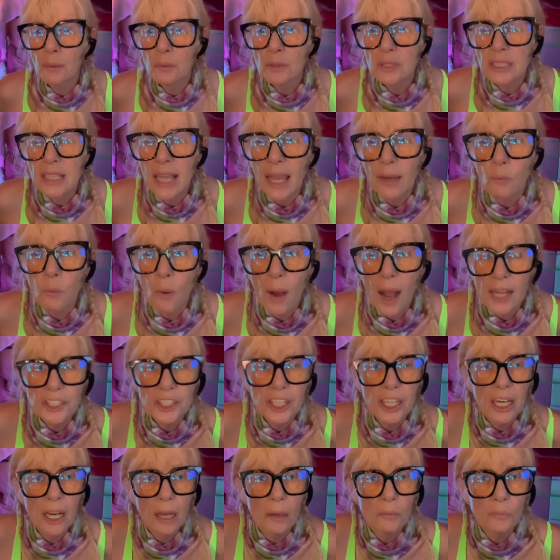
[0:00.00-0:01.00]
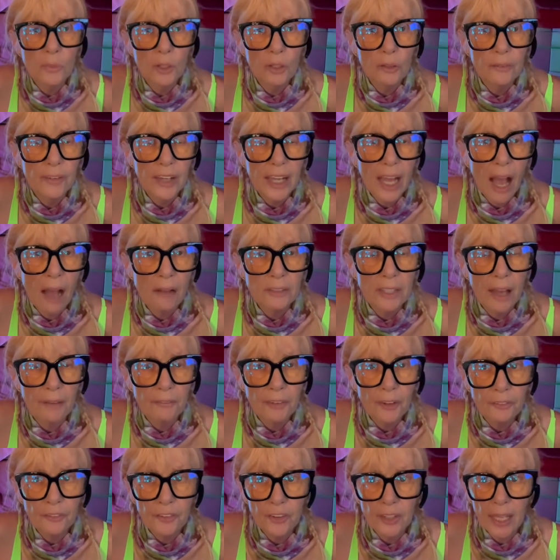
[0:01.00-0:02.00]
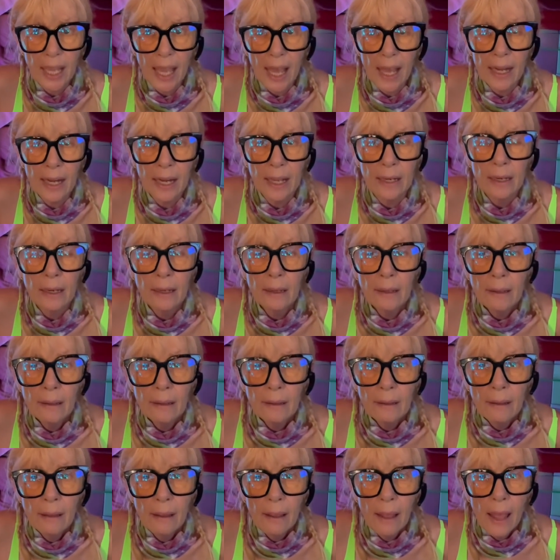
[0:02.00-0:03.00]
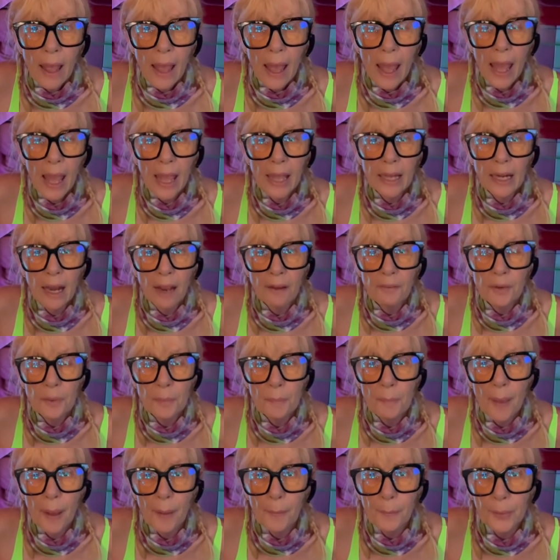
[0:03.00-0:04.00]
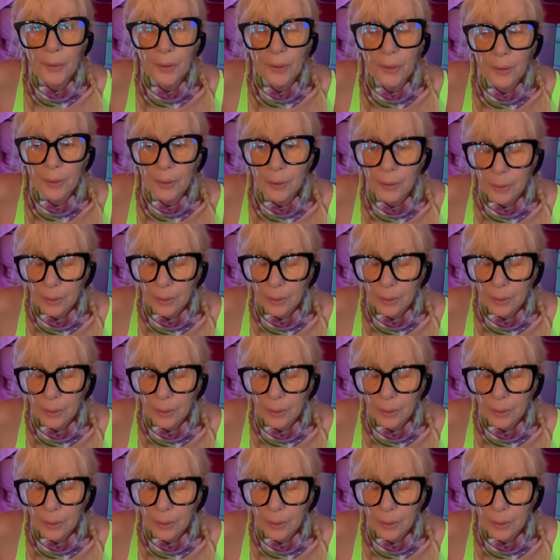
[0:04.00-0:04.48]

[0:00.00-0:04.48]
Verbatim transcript: was like watching a movie i'll never forget it and I remember